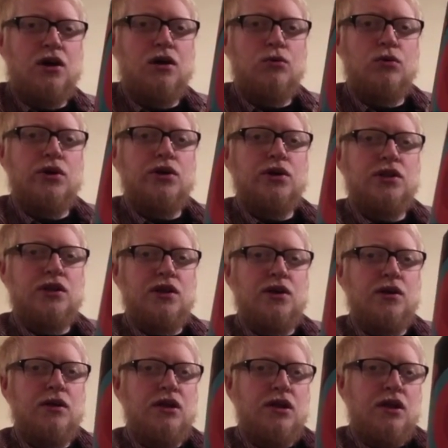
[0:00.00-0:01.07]
artwork
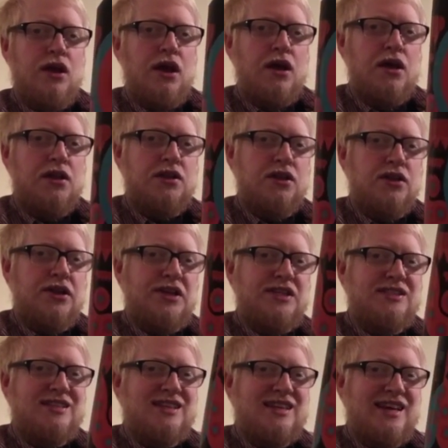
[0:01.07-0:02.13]
there. The
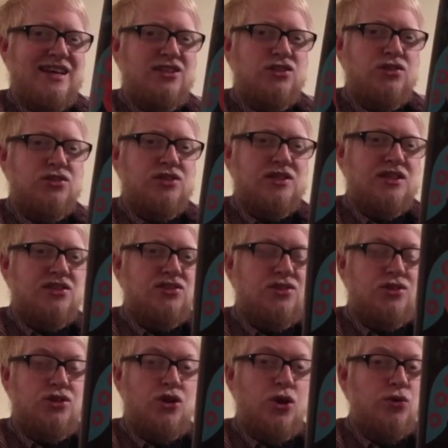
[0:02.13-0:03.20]
lighting in here does
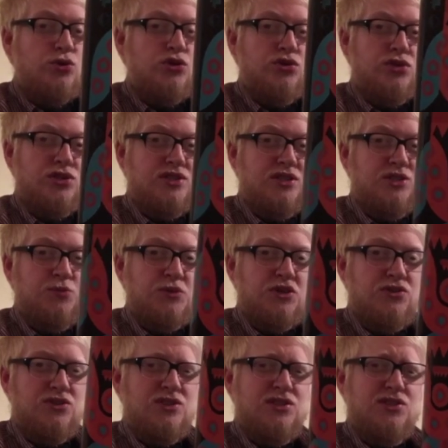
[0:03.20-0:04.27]
this no justice,
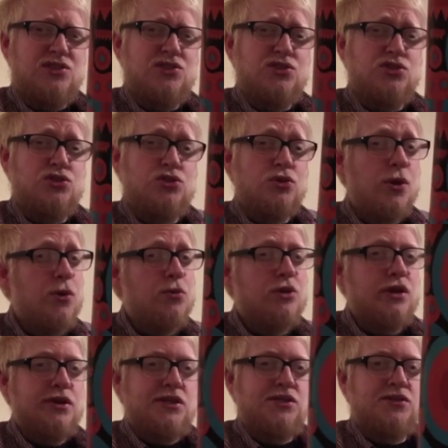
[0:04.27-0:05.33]
because this is so
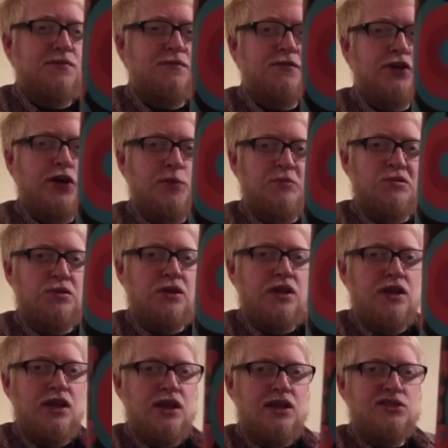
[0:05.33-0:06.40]
nice and vibrant.
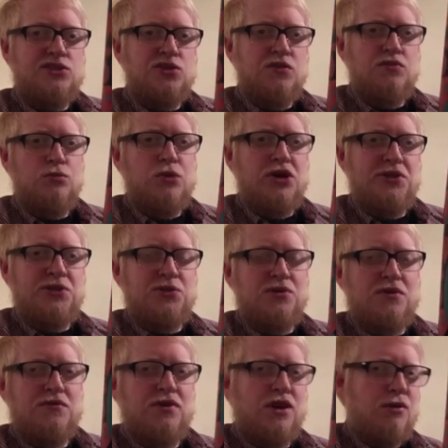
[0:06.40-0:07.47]
It sort of reminds
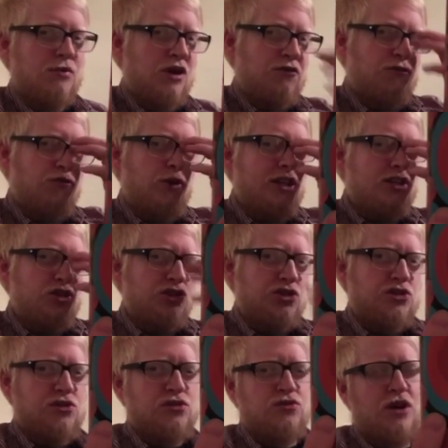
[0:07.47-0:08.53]
me of a
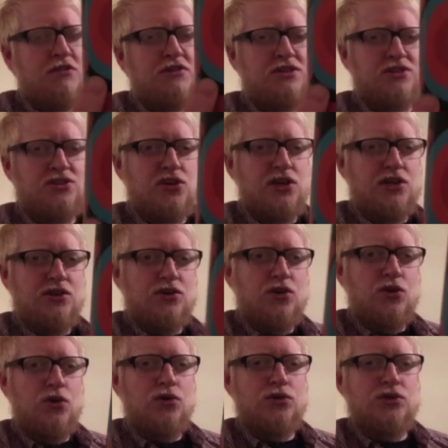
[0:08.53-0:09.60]
French graphic designer
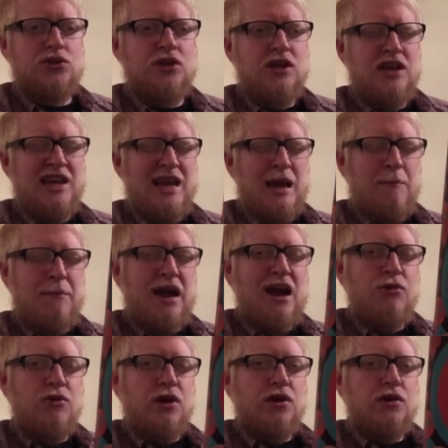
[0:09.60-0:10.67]
called
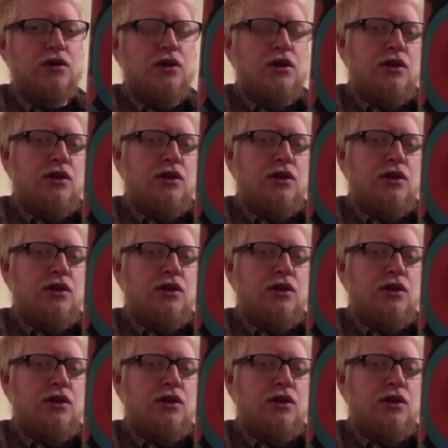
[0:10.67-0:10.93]
Para,